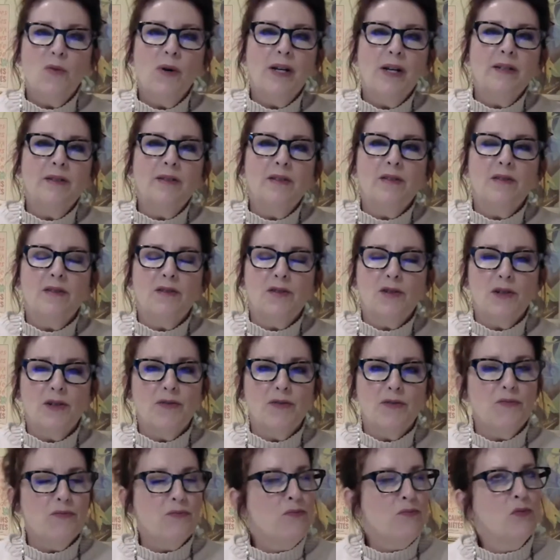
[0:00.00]
one sort
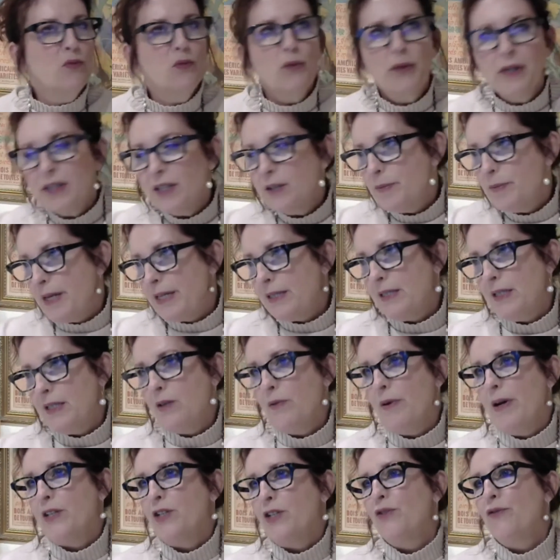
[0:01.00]
of really basic
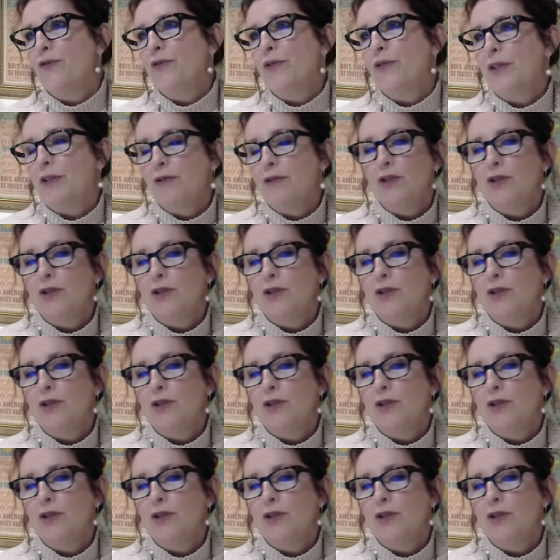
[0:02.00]
question for you,